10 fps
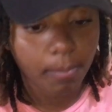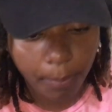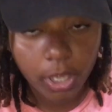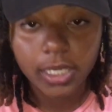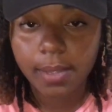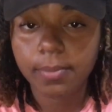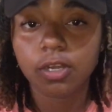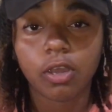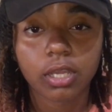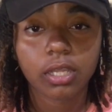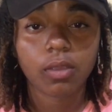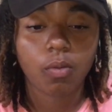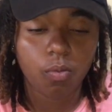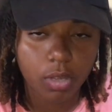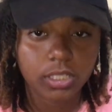But let me know
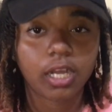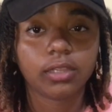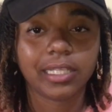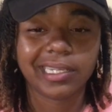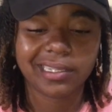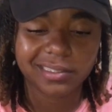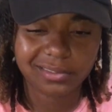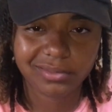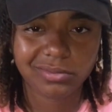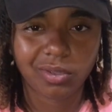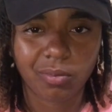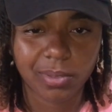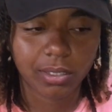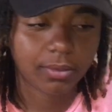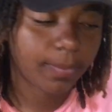what y'all think down below.